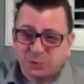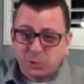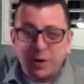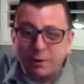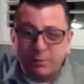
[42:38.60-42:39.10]

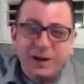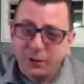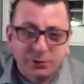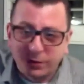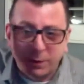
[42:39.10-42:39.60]
20 feet
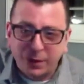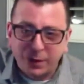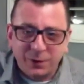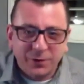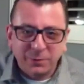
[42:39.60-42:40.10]
or something, you
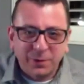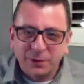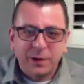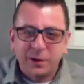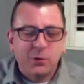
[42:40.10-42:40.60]
know, some
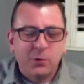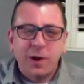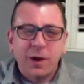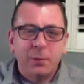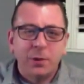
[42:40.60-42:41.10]

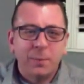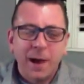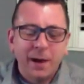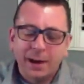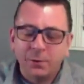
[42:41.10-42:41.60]
incredible amount.
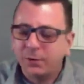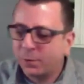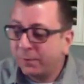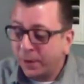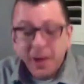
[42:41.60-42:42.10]
I don't know if it's
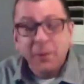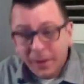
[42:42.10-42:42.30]
20 feet.